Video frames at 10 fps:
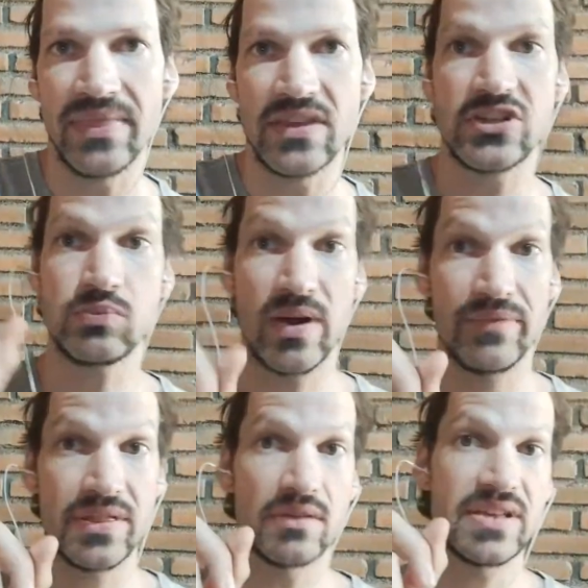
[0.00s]
there's just one
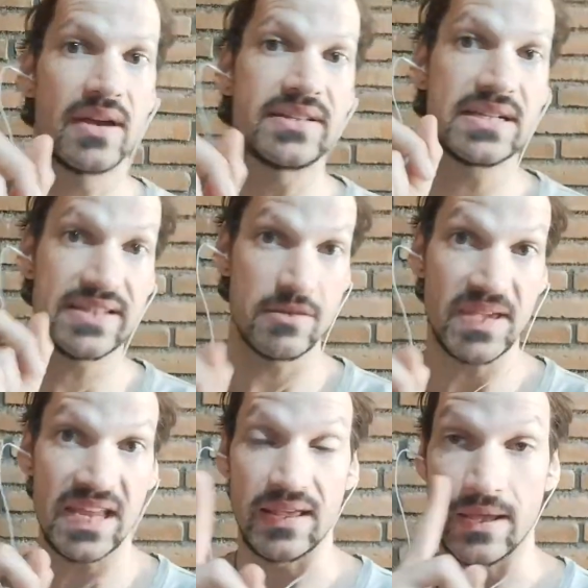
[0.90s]
other thing I'll say that I didn't say at the
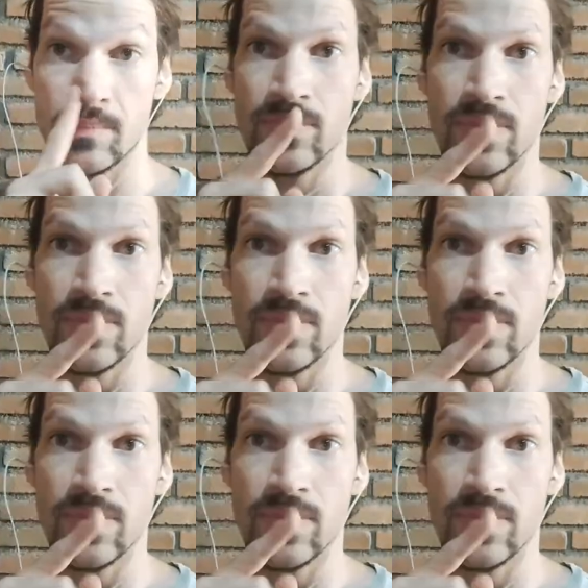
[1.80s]
beginning.